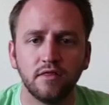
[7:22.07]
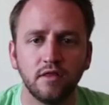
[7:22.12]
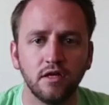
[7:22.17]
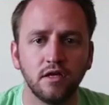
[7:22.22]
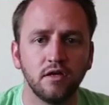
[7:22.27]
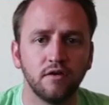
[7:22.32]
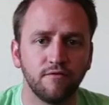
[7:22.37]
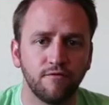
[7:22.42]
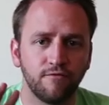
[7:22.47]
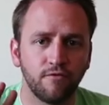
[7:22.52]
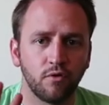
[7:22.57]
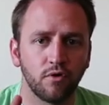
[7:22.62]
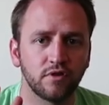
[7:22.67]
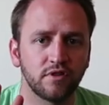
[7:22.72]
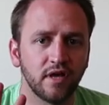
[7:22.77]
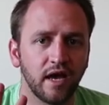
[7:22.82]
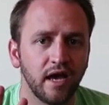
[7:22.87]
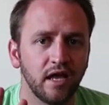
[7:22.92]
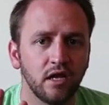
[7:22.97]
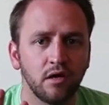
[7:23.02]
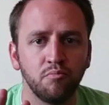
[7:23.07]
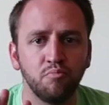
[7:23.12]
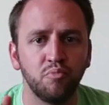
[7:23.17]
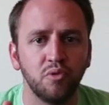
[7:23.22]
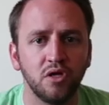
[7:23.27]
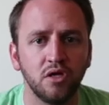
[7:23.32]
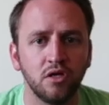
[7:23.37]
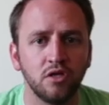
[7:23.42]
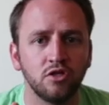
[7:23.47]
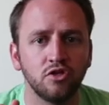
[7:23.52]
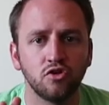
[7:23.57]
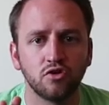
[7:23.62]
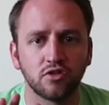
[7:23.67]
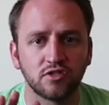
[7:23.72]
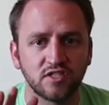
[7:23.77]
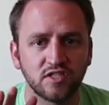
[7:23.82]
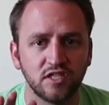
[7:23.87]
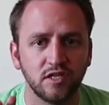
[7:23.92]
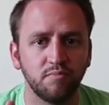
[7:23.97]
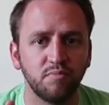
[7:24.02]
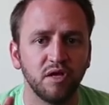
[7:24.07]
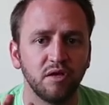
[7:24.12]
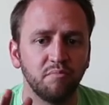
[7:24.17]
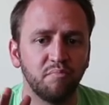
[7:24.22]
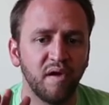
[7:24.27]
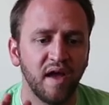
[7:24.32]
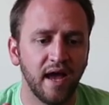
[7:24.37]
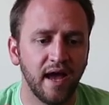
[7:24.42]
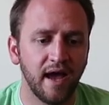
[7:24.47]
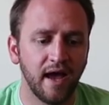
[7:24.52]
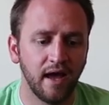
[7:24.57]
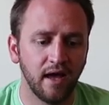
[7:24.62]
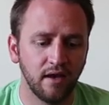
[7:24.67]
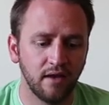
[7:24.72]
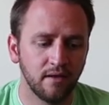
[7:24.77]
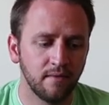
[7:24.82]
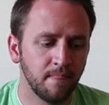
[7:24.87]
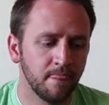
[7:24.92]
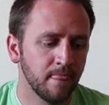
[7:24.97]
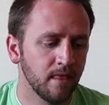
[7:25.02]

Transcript: The fourth item being your sleeping pad.